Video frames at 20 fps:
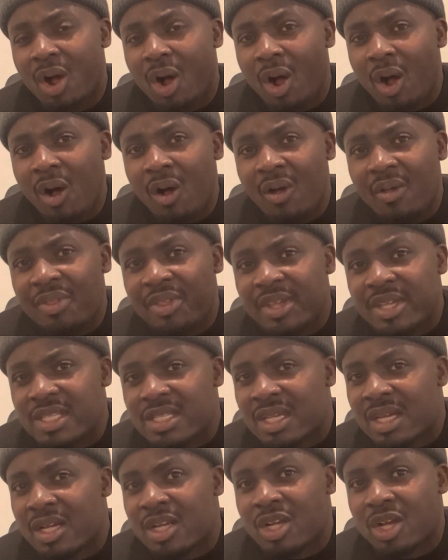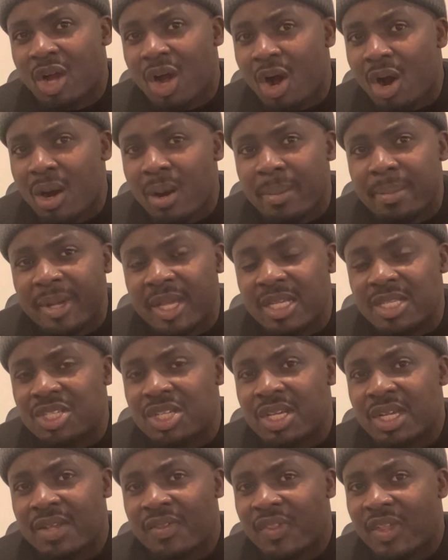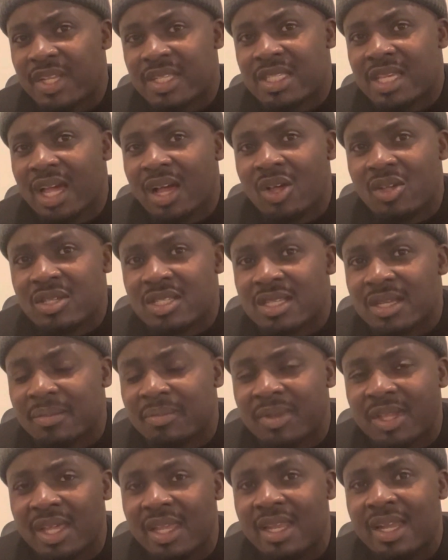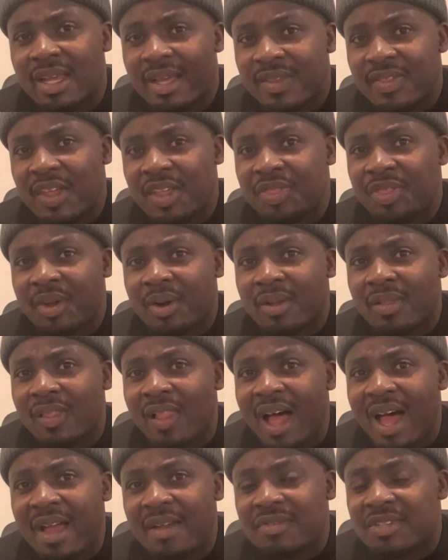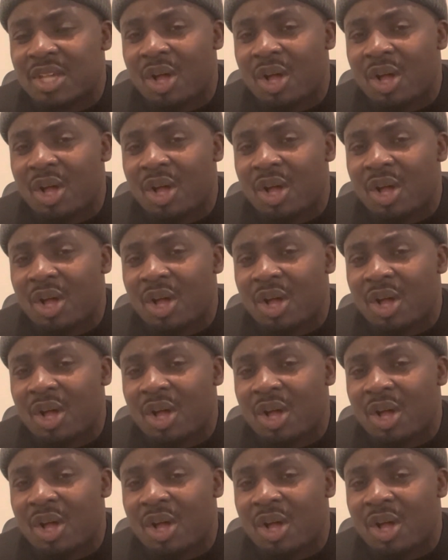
all this garbage that tells them that their lives